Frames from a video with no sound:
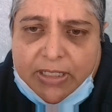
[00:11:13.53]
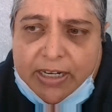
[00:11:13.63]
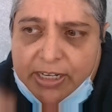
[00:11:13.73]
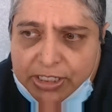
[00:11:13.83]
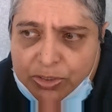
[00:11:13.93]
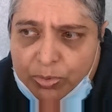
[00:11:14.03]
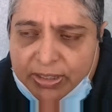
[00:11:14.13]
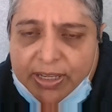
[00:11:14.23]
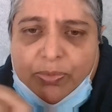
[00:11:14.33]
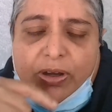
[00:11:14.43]
And this is
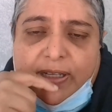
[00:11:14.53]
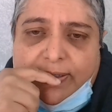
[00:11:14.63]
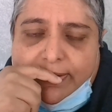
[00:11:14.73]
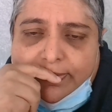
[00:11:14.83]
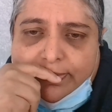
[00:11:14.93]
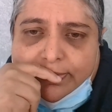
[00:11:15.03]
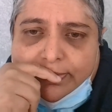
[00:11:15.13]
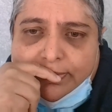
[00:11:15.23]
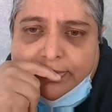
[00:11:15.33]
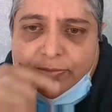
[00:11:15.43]
what they want.
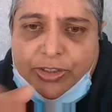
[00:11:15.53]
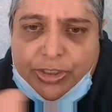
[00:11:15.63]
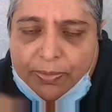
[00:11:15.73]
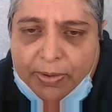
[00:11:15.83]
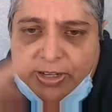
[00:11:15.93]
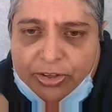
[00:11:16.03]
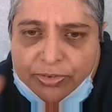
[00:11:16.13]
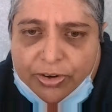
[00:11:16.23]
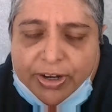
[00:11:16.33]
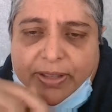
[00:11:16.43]
For somebody to
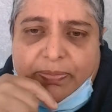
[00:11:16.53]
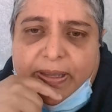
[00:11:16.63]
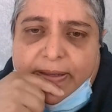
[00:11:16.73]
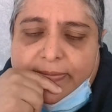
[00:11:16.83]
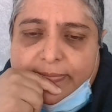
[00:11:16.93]
target me.